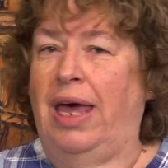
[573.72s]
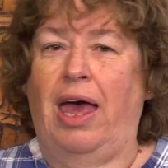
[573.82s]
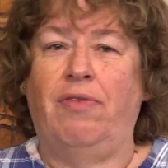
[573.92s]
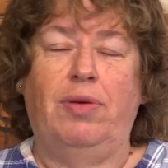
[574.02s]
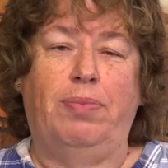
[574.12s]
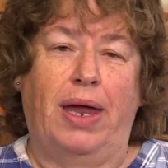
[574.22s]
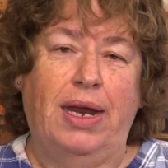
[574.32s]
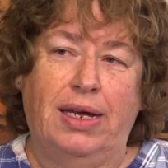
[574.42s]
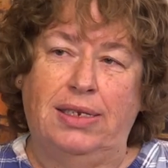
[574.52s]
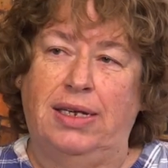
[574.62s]
They're having
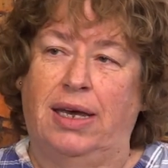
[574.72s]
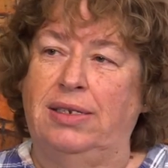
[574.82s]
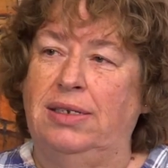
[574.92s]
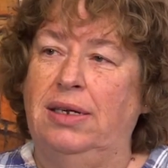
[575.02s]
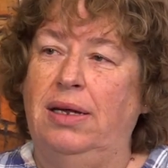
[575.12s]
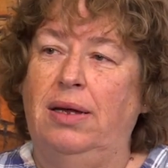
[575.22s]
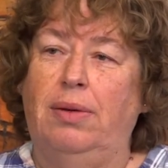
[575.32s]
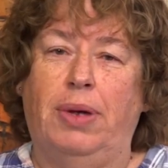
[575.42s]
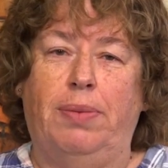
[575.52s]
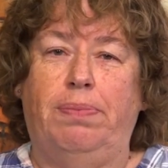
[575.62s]
panic attacks.
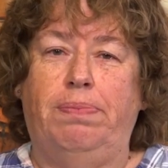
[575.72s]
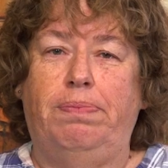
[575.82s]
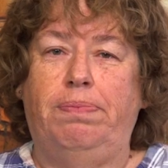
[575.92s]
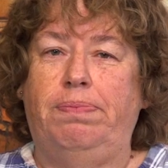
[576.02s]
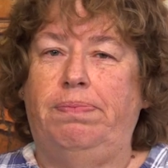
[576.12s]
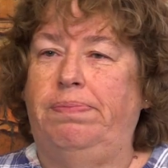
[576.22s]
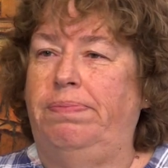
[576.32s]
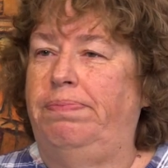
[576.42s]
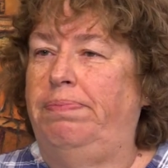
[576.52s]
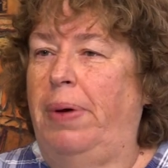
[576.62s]
But
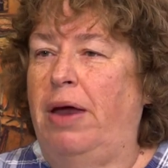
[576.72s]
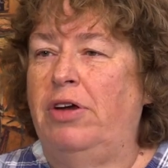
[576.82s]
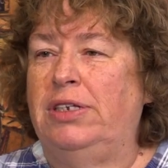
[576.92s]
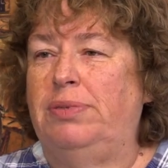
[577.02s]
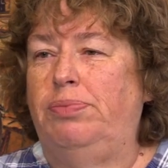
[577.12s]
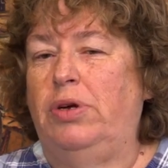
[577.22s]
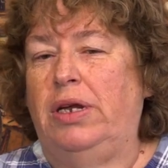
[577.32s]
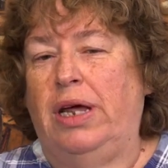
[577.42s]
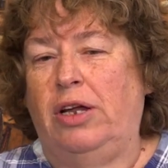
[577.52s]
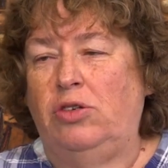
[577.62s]
parents put
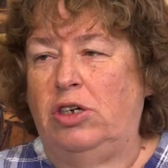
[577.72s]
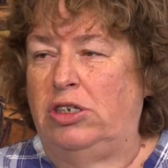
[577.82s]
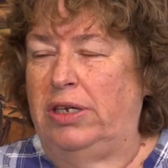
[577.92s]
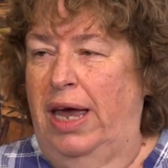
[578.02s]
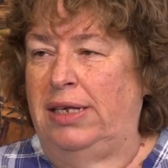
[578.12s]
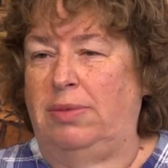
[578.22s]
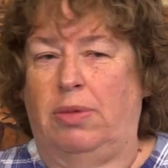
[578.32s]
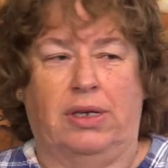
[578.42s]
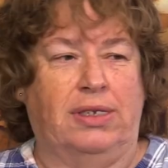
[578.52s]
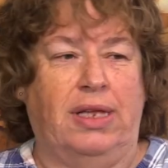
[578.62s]
it down to it's
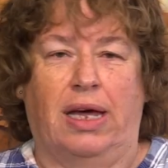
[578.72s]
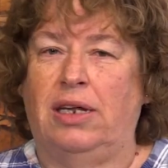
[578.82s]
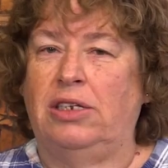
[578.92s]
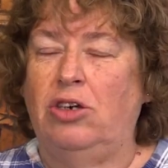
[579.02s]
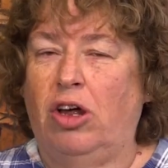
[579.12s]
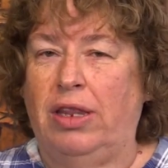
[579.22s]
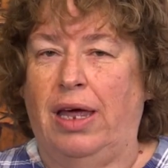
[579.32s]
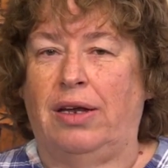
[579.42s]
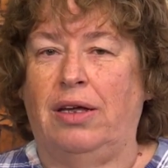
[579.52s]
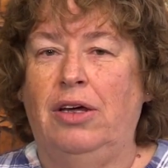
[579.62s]
asthma. It's that. It's not
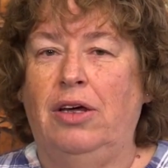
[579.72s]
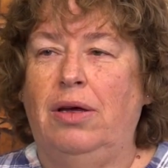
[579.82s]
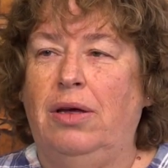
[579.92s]
that.